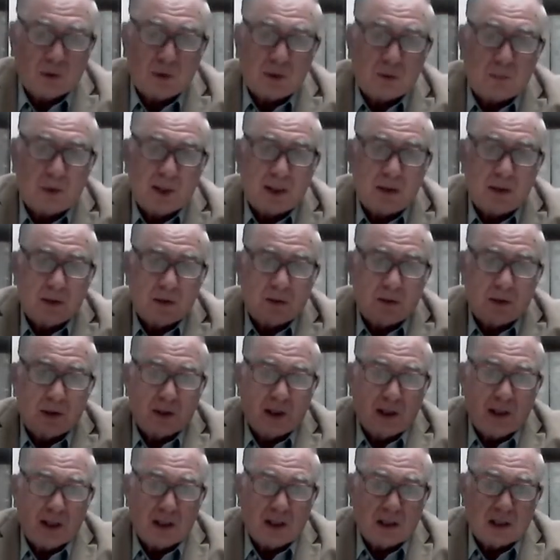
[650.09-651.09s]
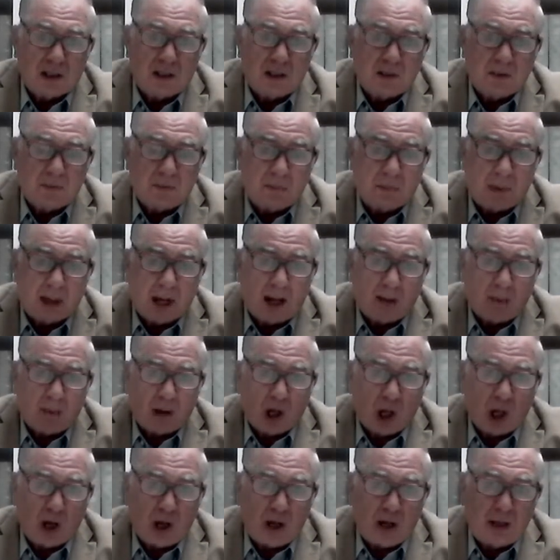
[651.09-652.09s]
major cities,
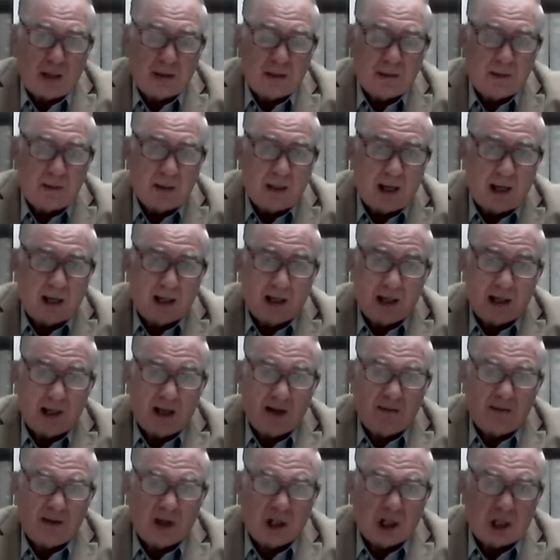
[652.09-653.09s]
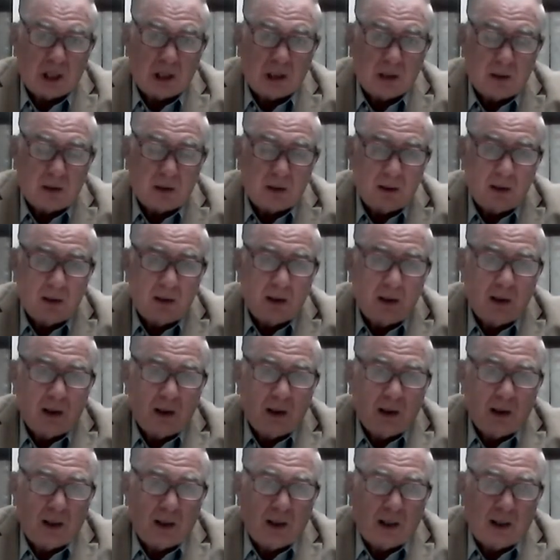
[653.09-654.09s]
Babylon and Nineveh.
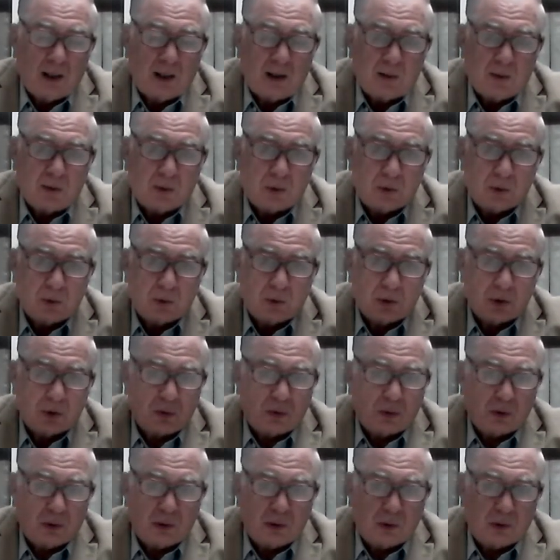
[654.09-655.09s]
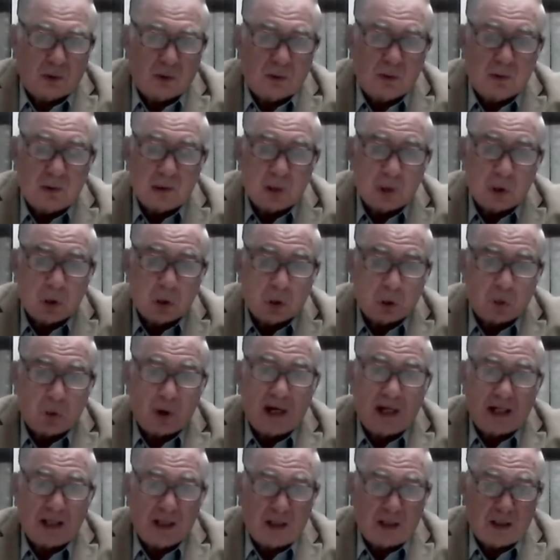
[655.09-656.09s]
Those were
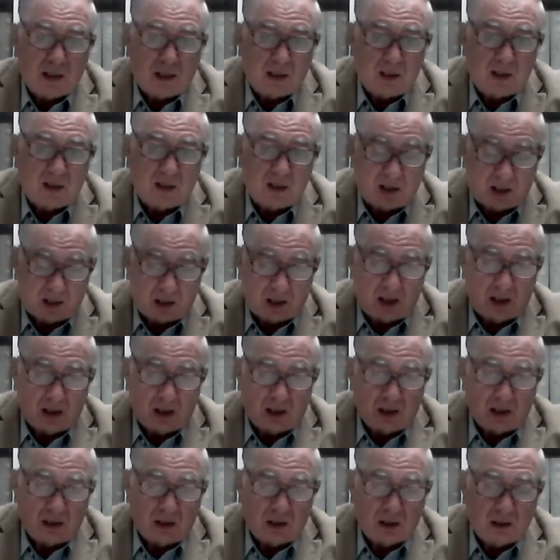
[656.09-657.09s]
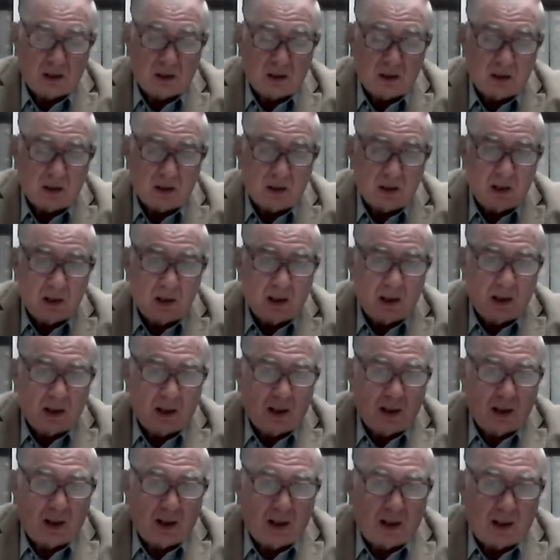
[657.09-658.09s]
great cities,
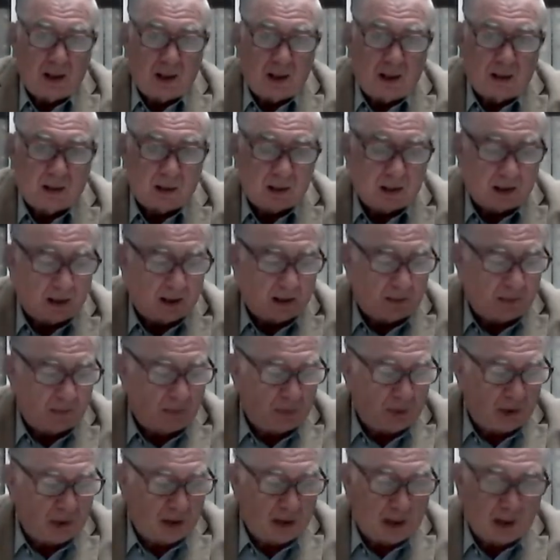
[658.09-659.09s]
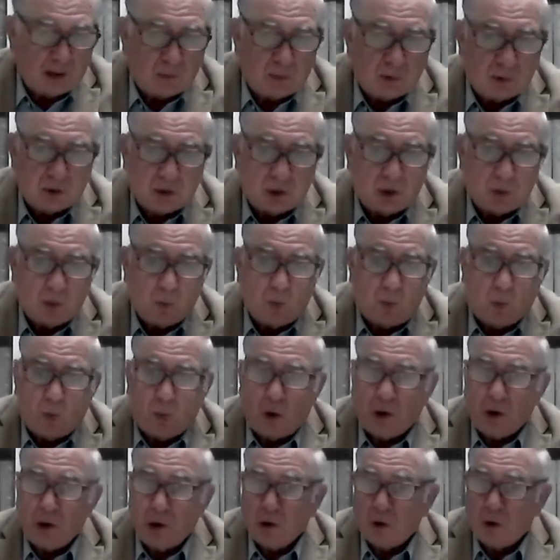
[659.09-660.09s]
and there was a
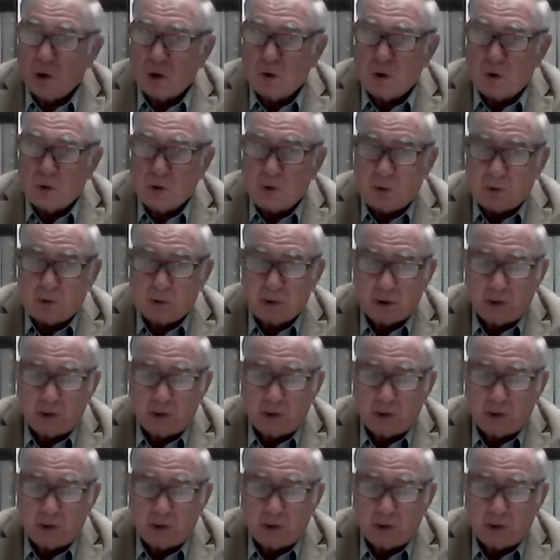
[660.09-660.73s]
warrior cult